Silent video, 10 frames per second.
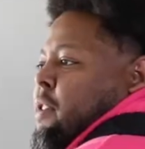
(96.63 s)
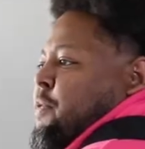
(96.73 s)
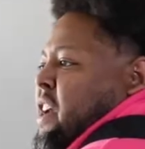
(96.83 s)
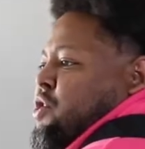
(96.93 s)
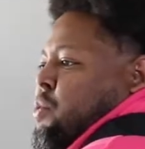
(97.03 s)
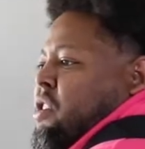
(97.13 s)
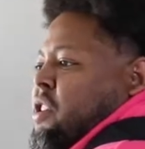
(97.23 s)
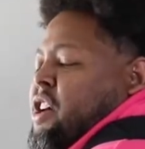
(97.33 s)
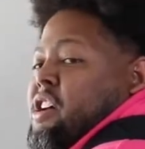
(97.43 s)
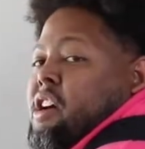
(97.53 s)
It fits real
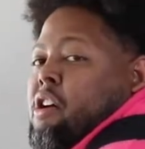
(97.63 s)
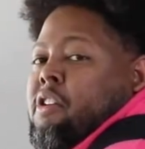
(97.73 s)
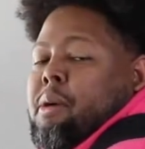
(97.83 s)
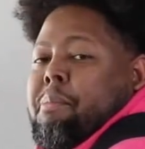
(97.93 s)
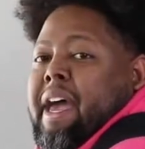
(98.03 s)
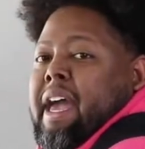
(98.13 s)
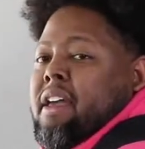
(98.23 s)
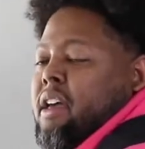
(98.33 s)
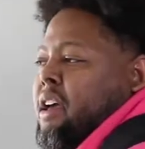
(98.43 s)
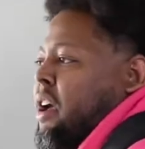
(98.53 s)
good on the back.